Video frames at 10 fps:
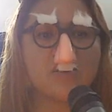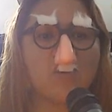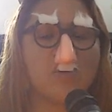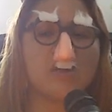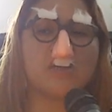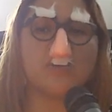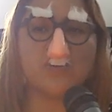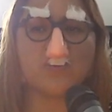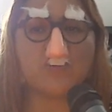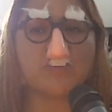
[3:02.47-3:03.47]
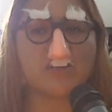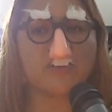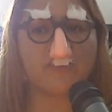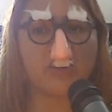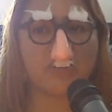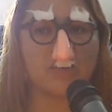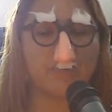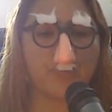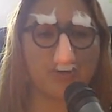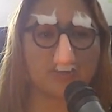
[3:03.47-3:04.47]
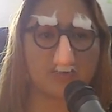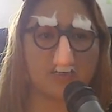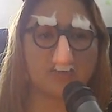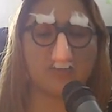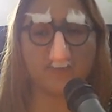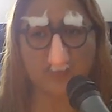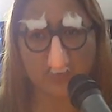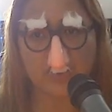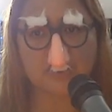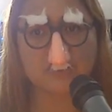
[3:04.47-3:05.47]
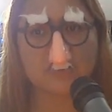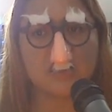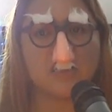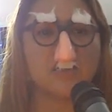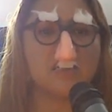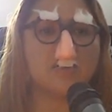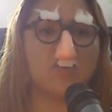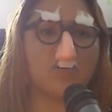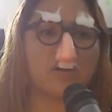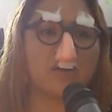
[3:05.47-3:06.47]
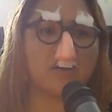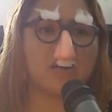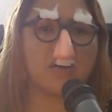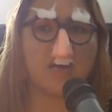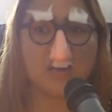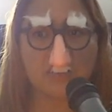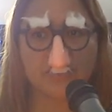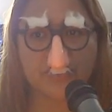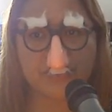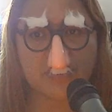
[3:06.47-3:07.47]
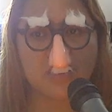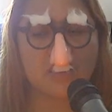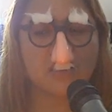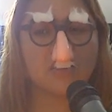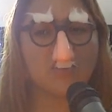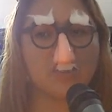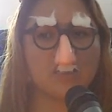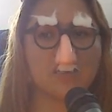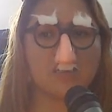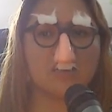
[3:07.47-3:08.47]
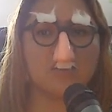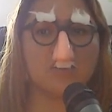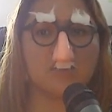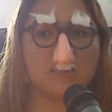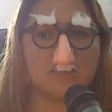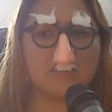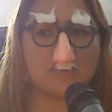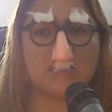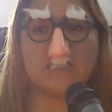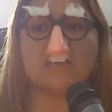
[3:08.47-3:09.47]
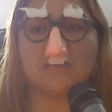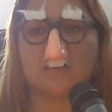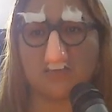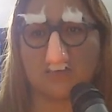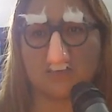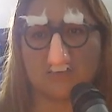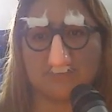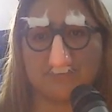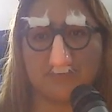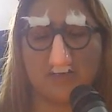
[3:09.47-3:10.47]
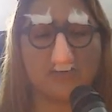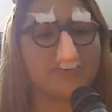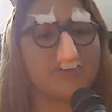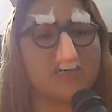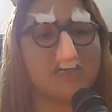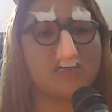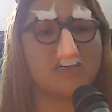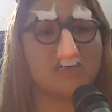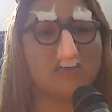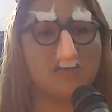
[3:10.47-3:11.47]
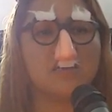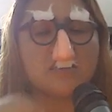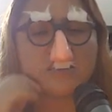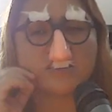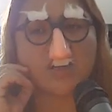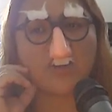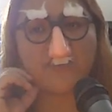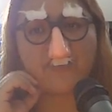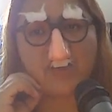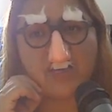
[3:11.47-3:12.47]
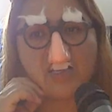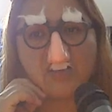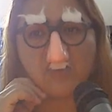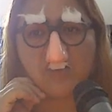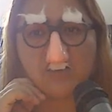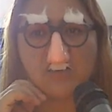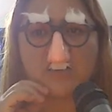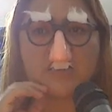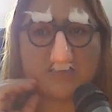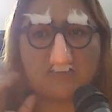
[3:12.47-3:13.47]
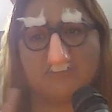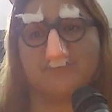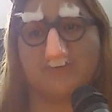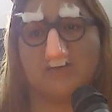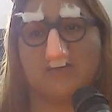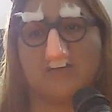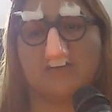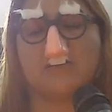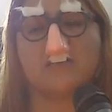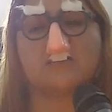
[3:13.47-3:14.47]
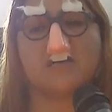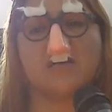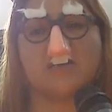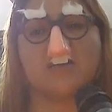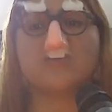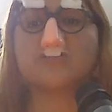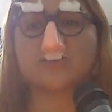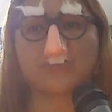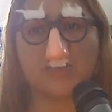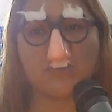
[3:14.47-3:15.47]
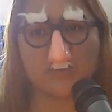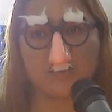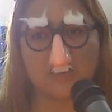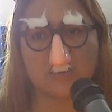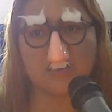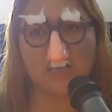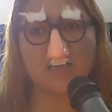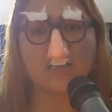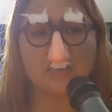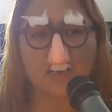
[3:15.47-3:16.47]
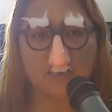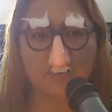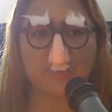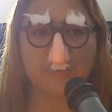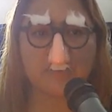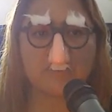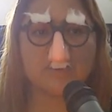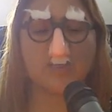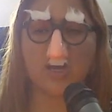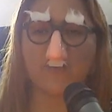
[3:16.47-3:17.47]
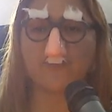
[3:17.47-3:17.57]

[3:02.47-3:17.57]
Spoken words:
don't want to do but are very important. Of course, your health. You don't want to go and eat the healthy stuff, right? You want to eat things that you just really want to eat anytime. But you have